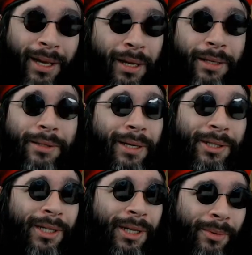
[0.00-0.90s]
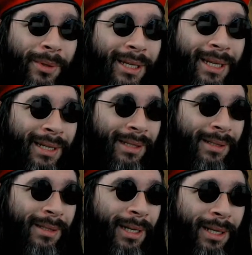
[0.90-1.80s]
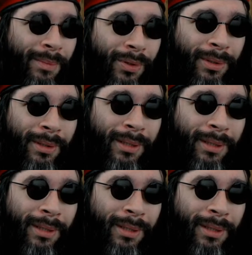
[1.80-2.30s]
I don't actually know what it is anymore.